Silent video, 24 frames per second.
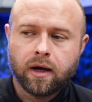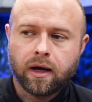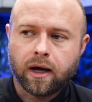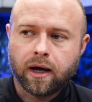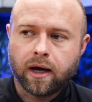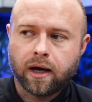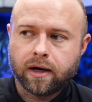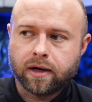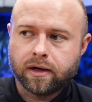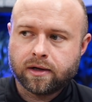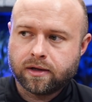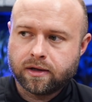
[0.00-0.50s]

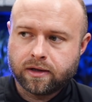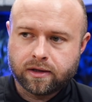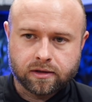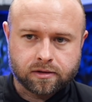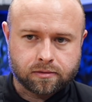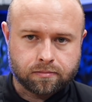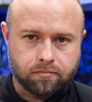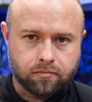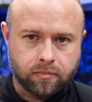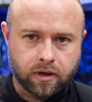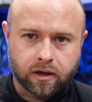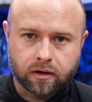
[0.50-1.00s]
And it
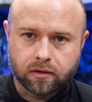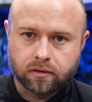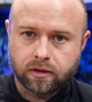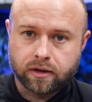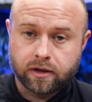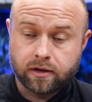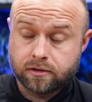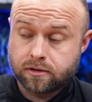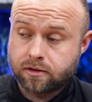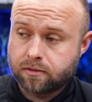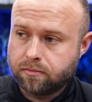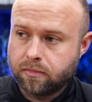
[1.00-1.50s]
is
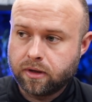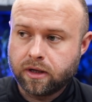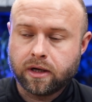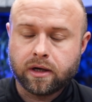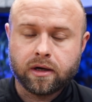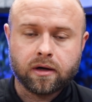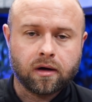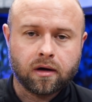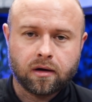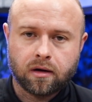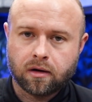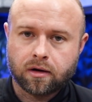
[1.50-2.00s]
merely, to
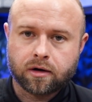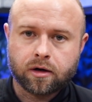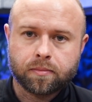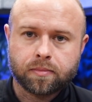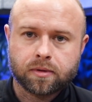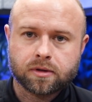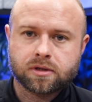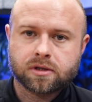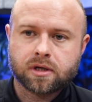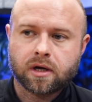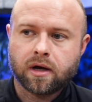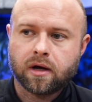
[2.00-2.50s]
me,
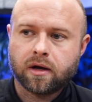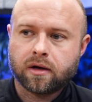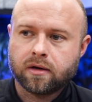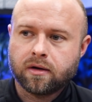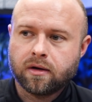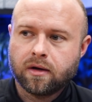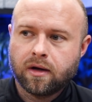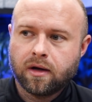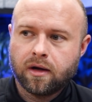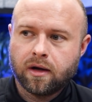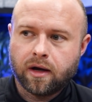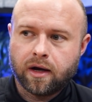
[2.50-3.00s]
100%
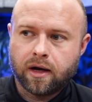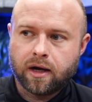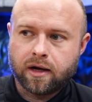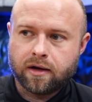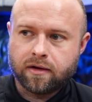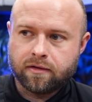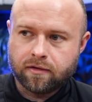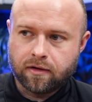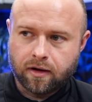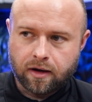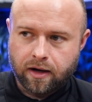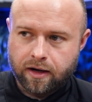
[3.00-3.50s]

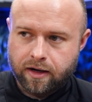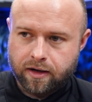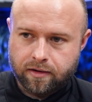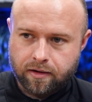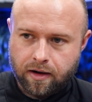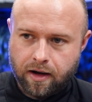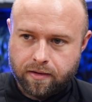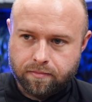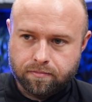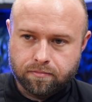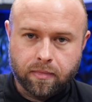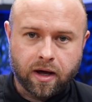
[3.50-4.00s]

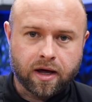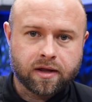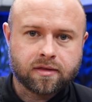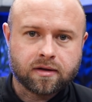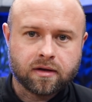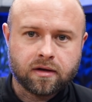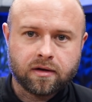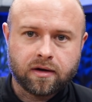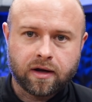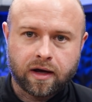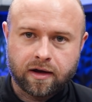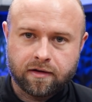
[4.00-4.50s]
a
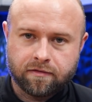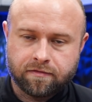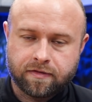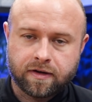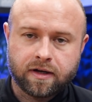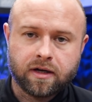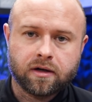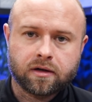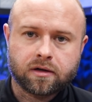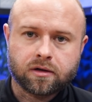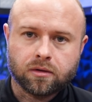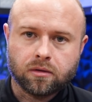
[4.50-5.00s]
method, a
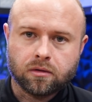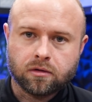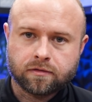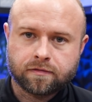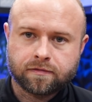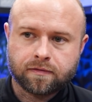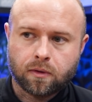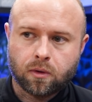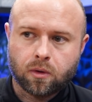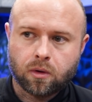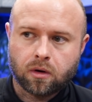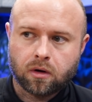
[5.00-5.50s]
vehicle
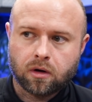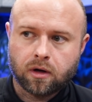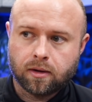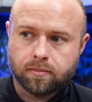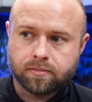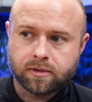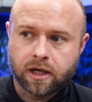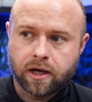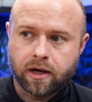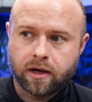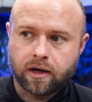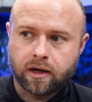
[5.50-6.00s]
for
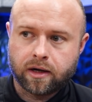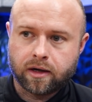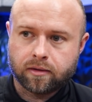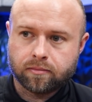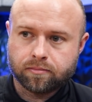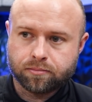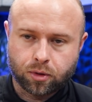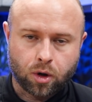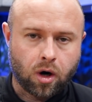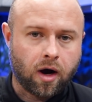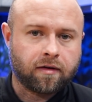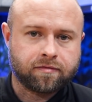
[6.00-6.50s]

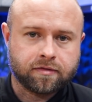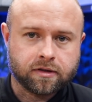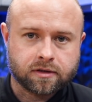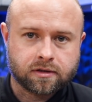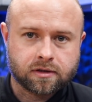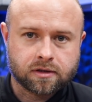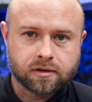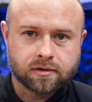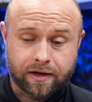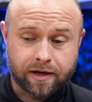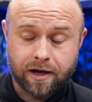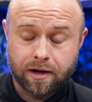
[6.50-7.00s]
obtaining
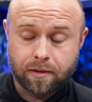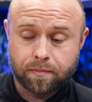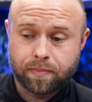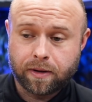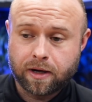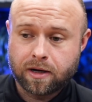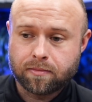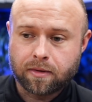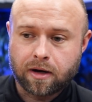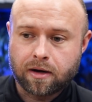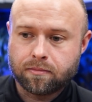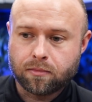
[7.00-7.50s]
profits. I can't
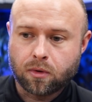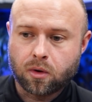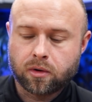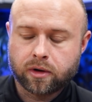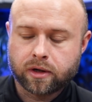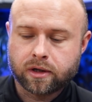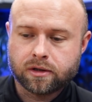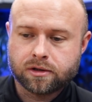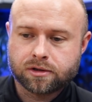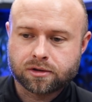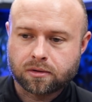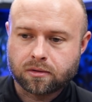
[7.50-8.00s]
pay my
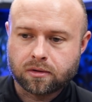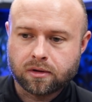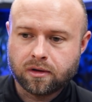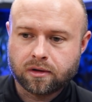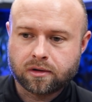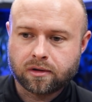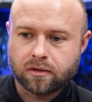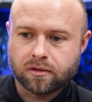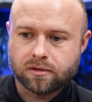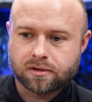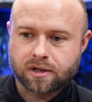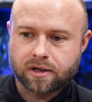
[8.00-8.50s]
mortgage or
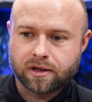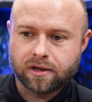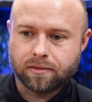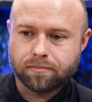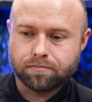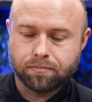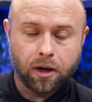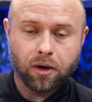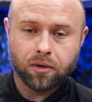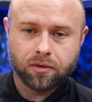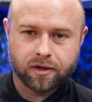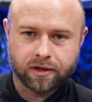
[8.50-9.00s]
hookers in
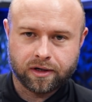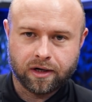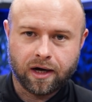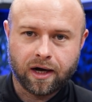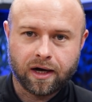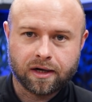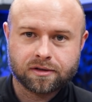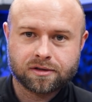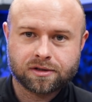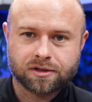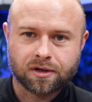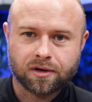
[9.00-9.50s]

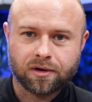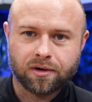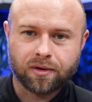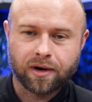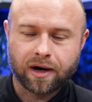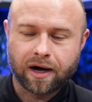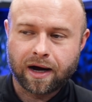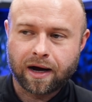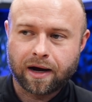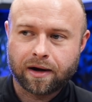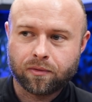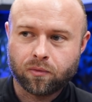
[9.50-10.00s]
Polkadot, so
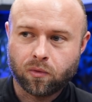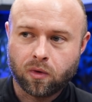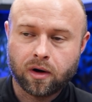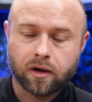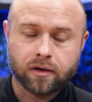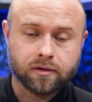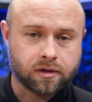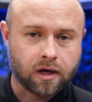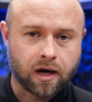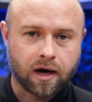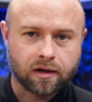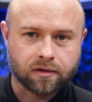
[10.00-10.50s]
I
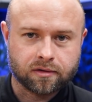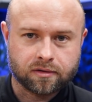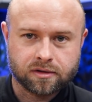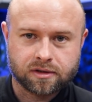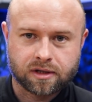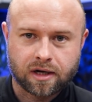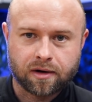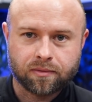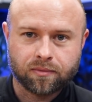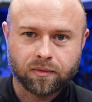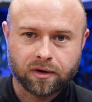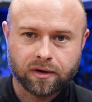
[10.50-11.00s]
want
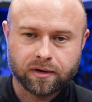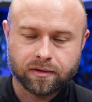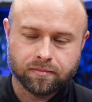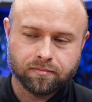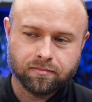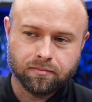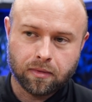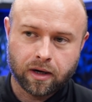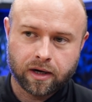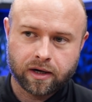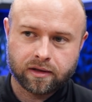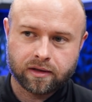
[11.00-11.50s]
dollars. I want
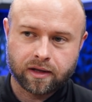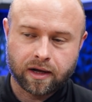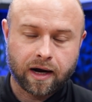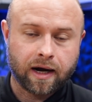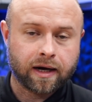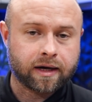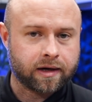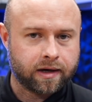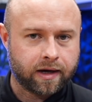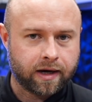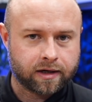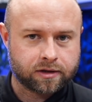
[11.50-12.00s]
money that
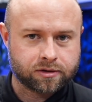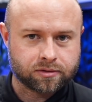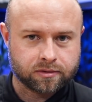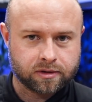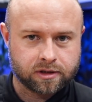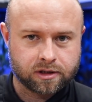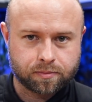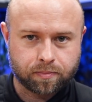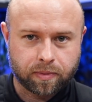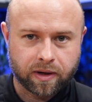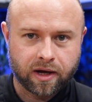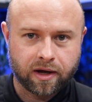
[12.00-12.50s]
I can
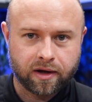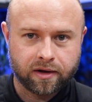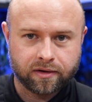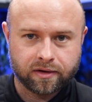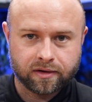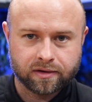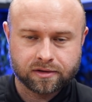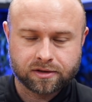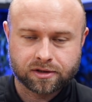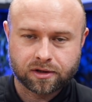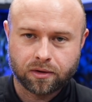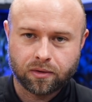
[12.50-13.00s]
actually
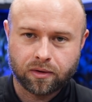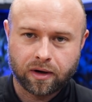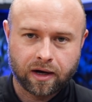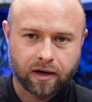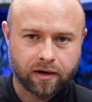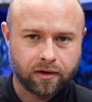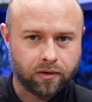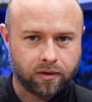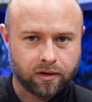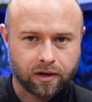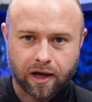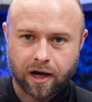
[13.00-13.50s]
spend. And so I
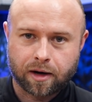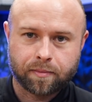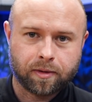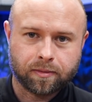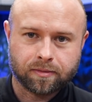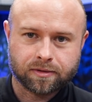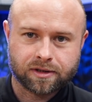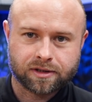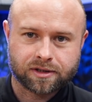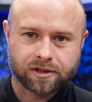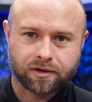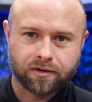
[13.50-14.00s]
know a lot of
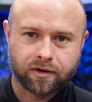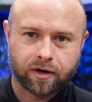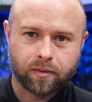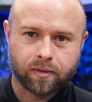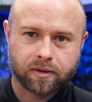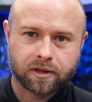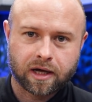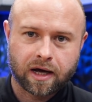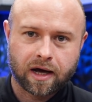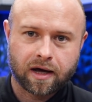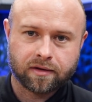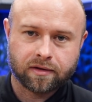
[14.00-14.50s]
people disagree
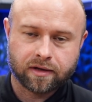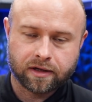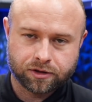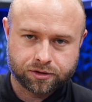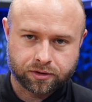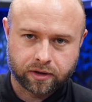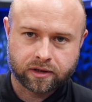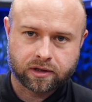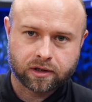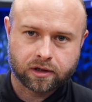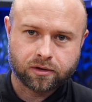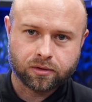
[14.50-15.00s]
with that. They
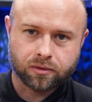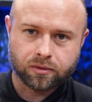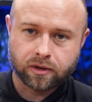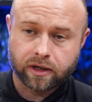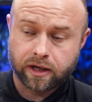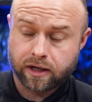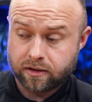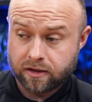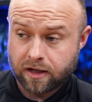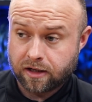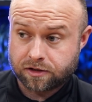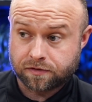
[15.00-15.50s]
drink the
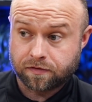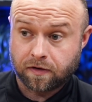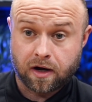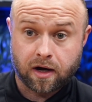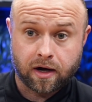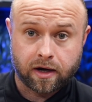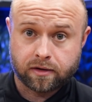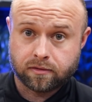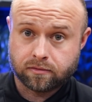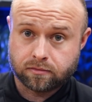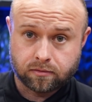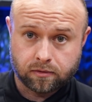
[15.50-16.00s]
Kool-Aid, and that's
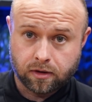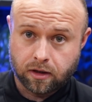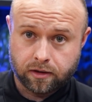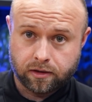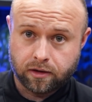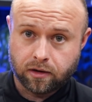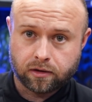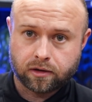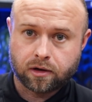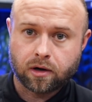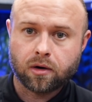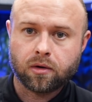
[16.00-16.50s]
fine. You
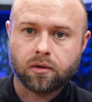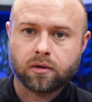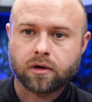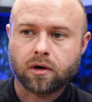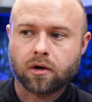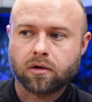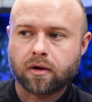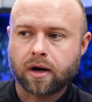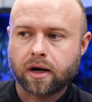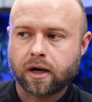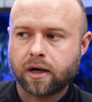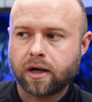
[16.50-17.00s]
know,
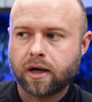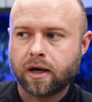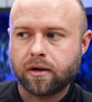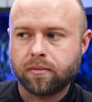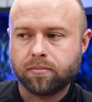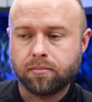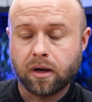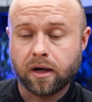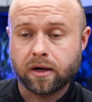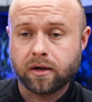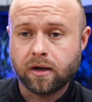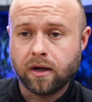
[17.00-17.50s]
go right
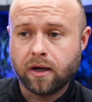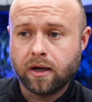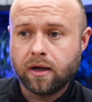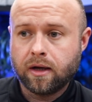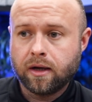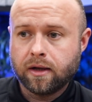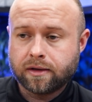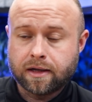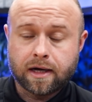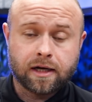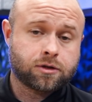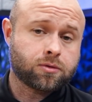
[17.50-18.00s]
ahead. But
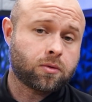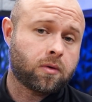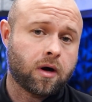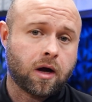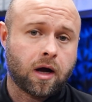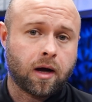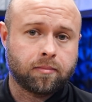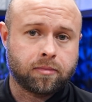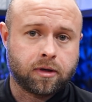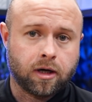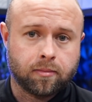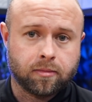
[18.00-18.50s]
that's where
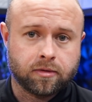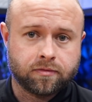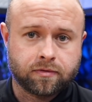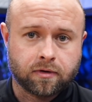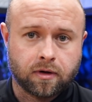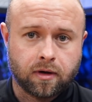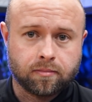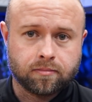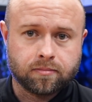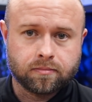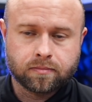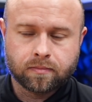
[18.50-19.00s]
I'm coming
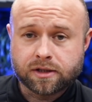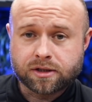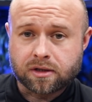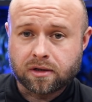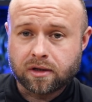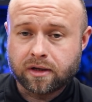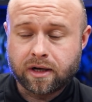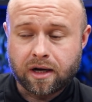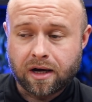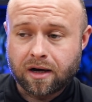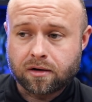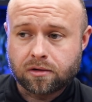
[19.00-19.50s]
from.
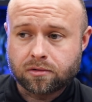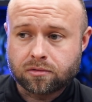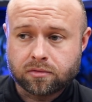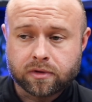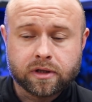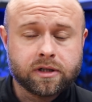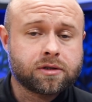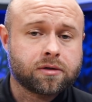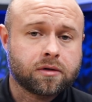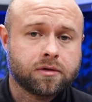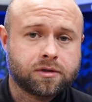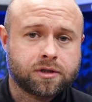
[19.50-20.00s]
Additionally, I don't
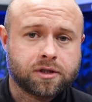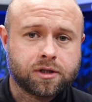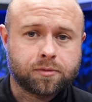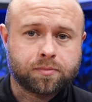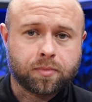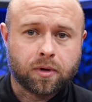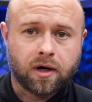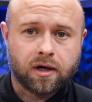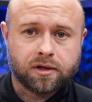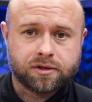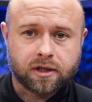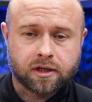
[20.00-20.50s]
research these
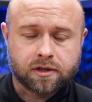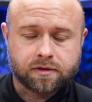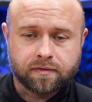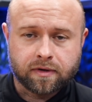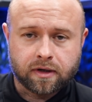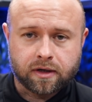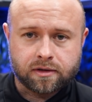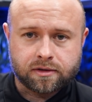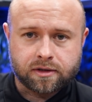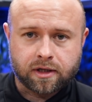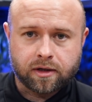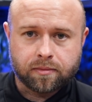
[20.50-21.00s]
projects
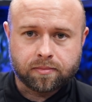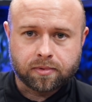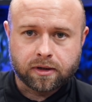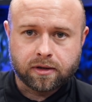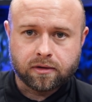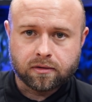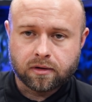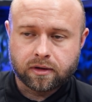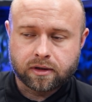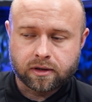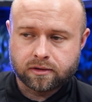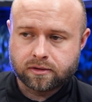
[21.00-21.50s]
very
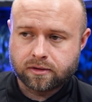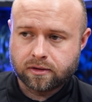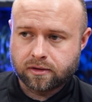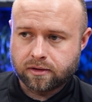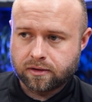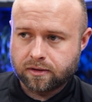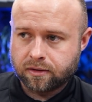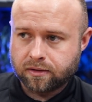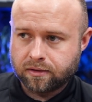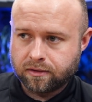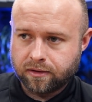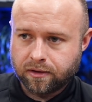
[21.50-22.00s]
deeply, look into
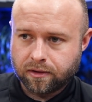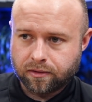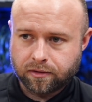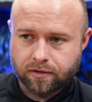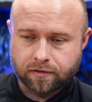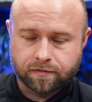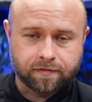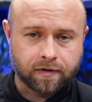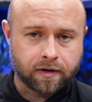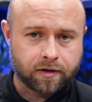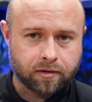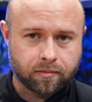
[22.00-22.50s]

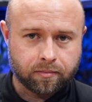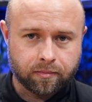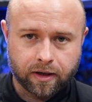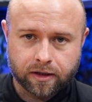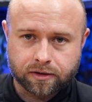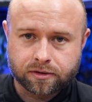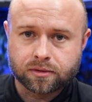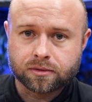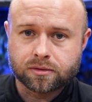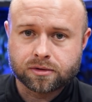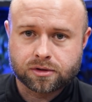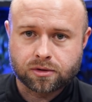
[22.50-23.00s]
the
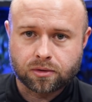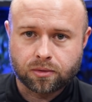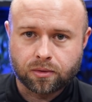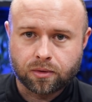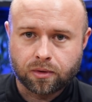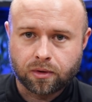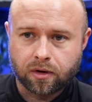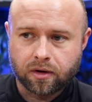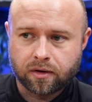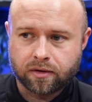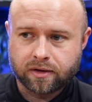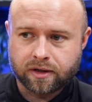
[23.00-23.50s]
fundamentals
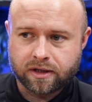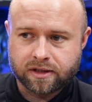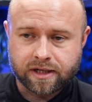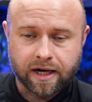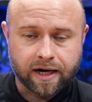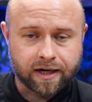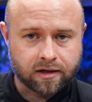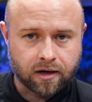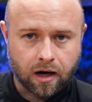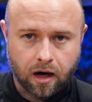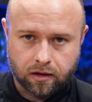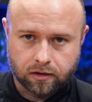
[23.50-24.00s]
or the
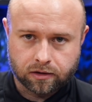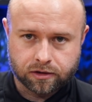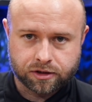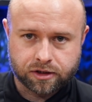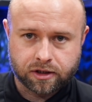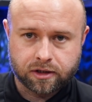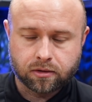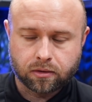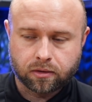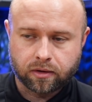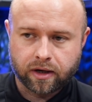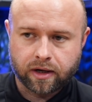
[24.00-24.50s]

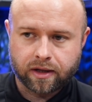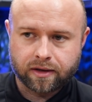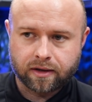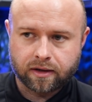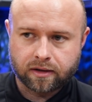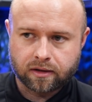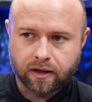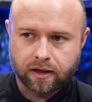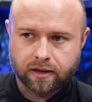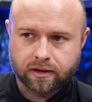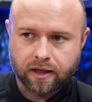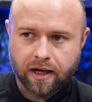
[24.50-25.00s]
technology or
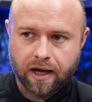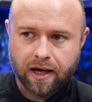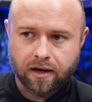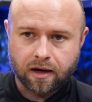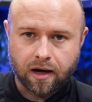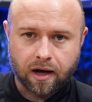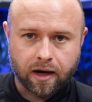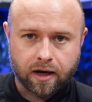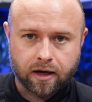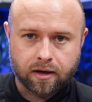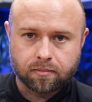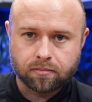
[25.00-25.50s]
anything like that.
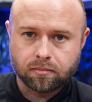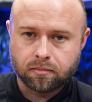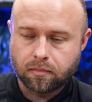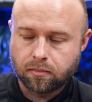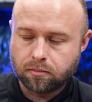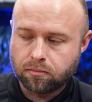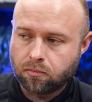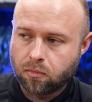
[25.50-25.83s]
I am